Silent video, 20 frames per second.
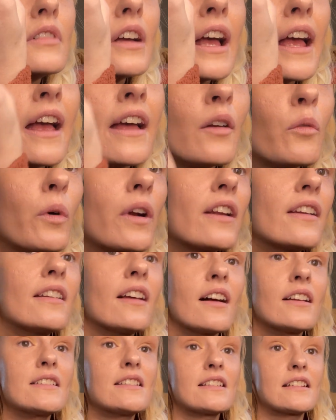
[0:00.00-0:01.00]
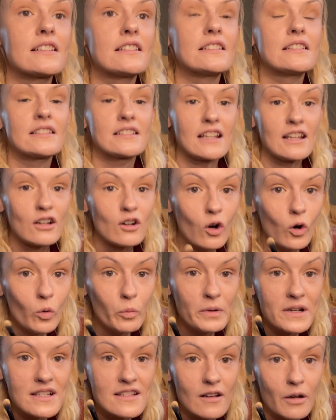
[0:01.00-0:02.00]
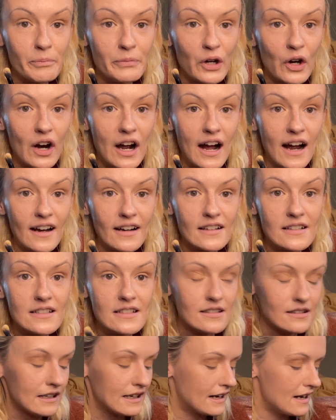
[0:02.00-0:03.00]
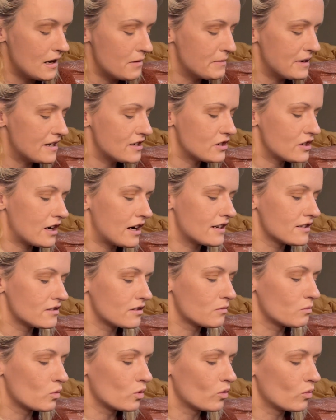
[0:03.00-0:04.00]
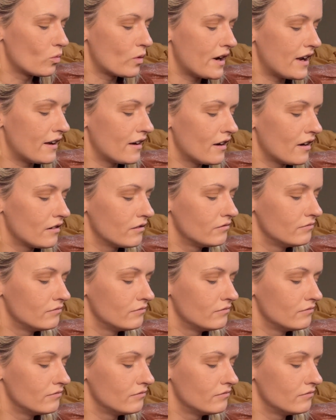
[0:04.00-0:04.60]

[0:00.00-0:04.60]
And what it does is it opens up your eyes. Like it makes your eyes look more awake.